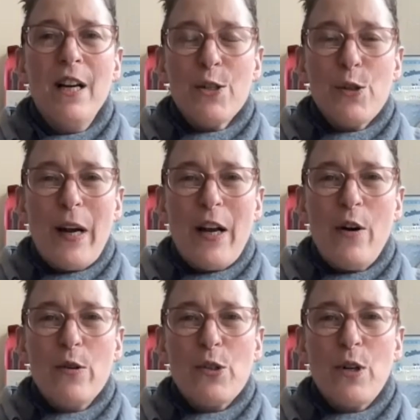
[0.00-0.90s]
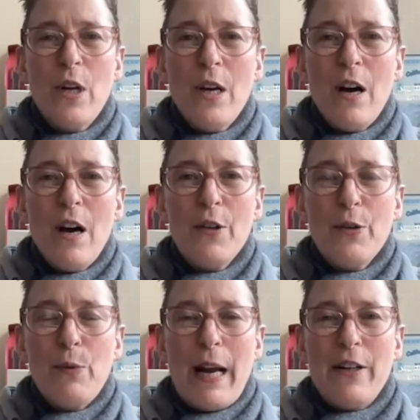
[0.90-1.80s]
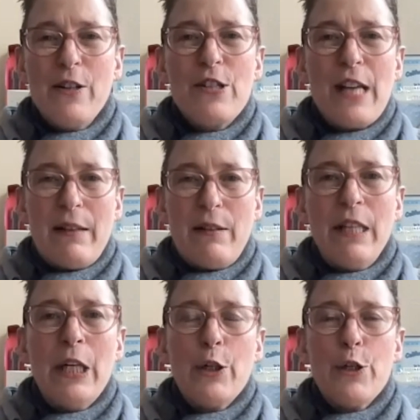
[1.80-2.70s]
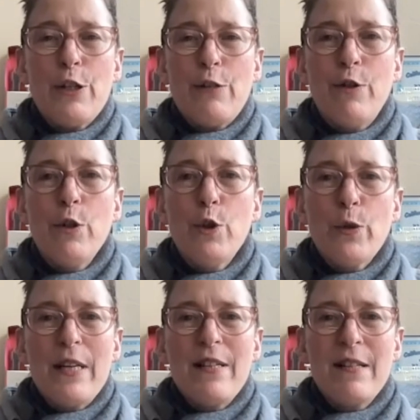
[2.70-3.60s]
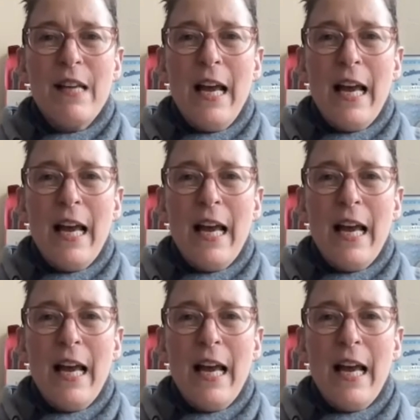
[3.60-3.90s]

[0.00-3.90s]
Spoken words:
So I host other writers and thinkers and futurists